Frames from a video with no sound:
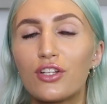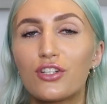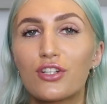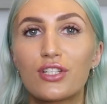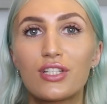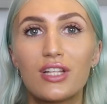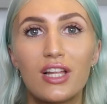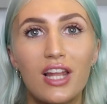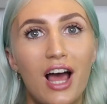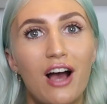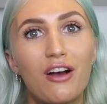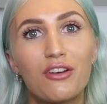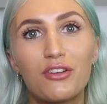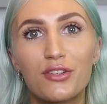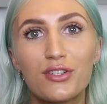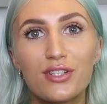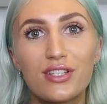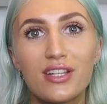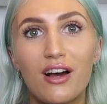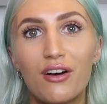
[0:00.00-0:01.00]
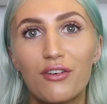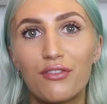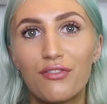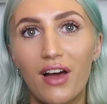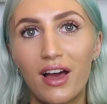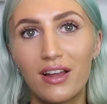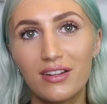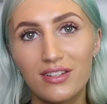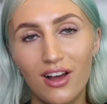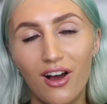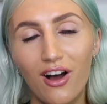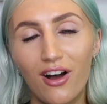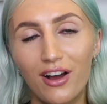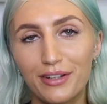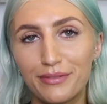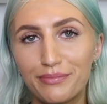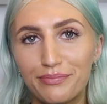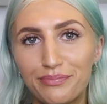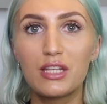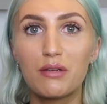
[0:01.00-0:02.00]
just allow yourself that
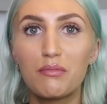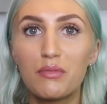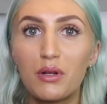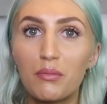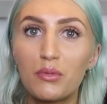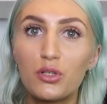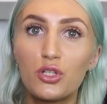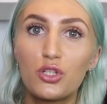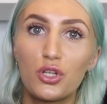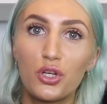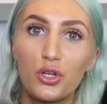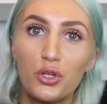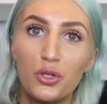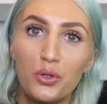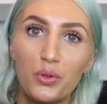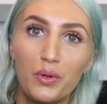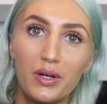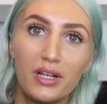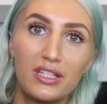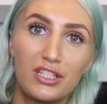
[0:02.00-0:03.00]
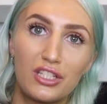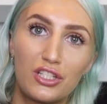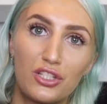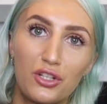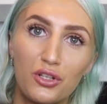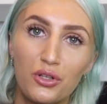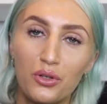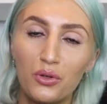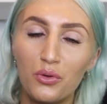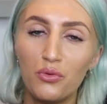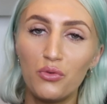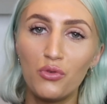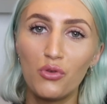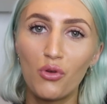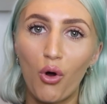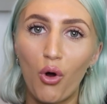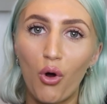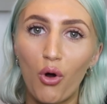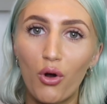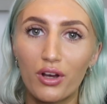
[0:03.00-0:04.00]
time. Tip number two is to
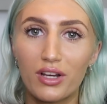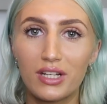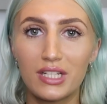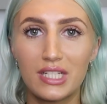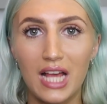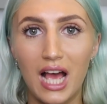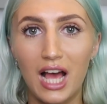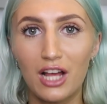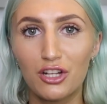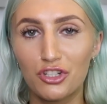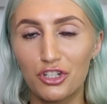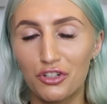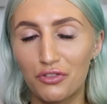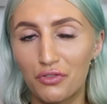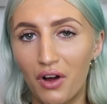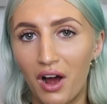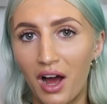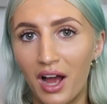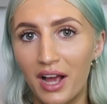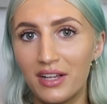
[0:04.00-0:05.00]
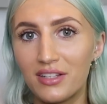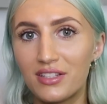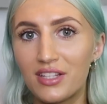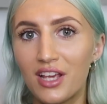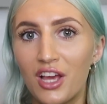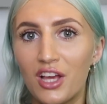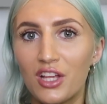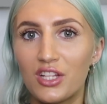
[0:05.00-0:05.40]
not catastrophize.